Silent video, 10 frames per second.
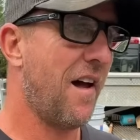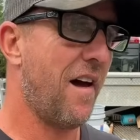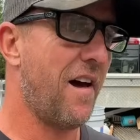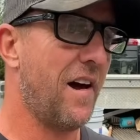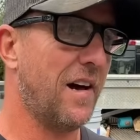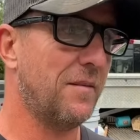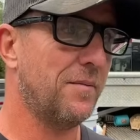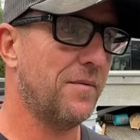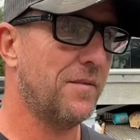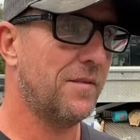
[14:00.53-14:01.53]

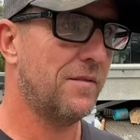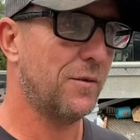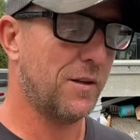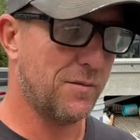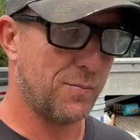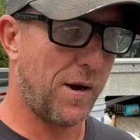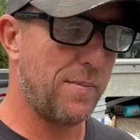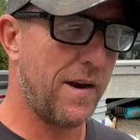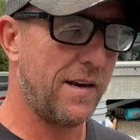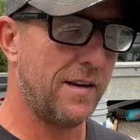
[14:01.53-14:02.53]
Um, with spray
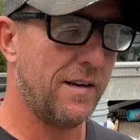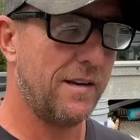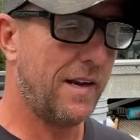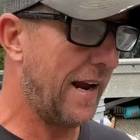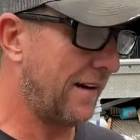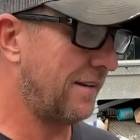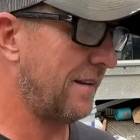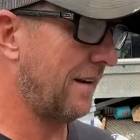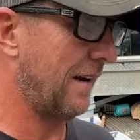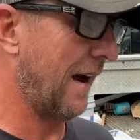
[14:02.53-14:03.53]
paint? Yeah. Yeah.
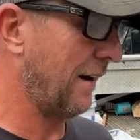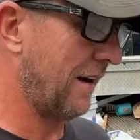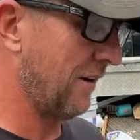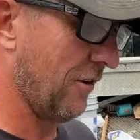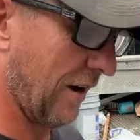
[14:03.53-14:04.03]
Rattle cans. I didn't know.